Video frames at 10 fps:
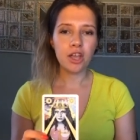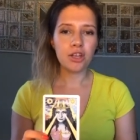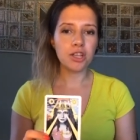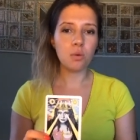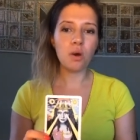
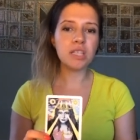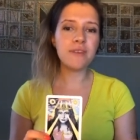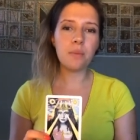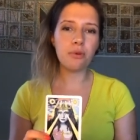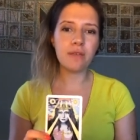you know, was
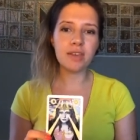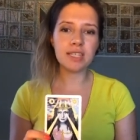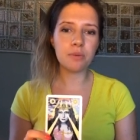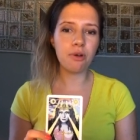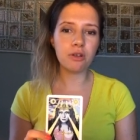their
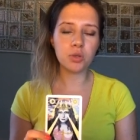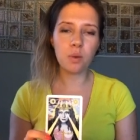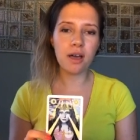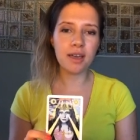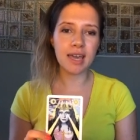previous approach
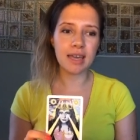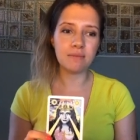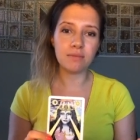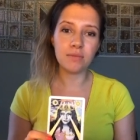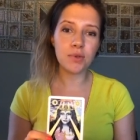
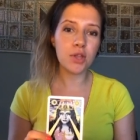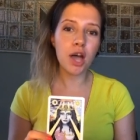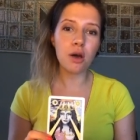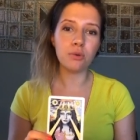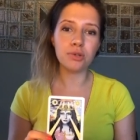working?
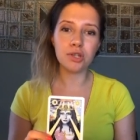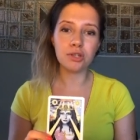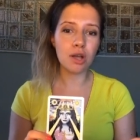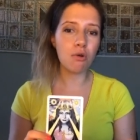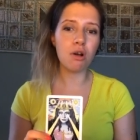No. So
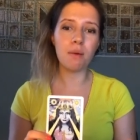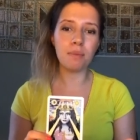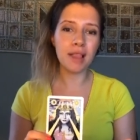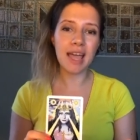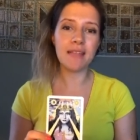don't
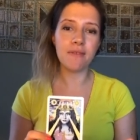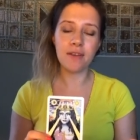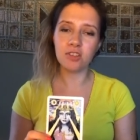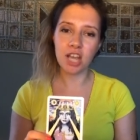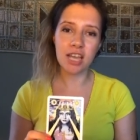complain that
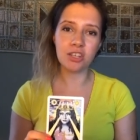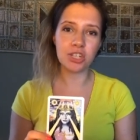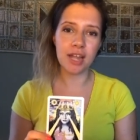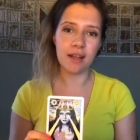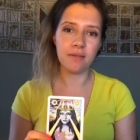they've
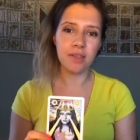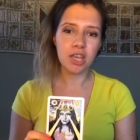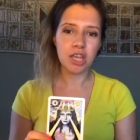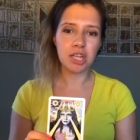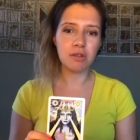changed it.
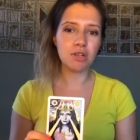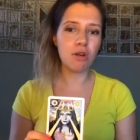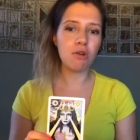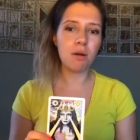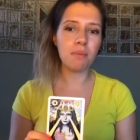You know,
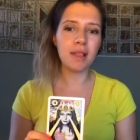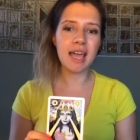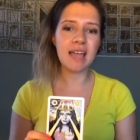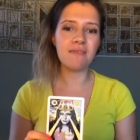don't complain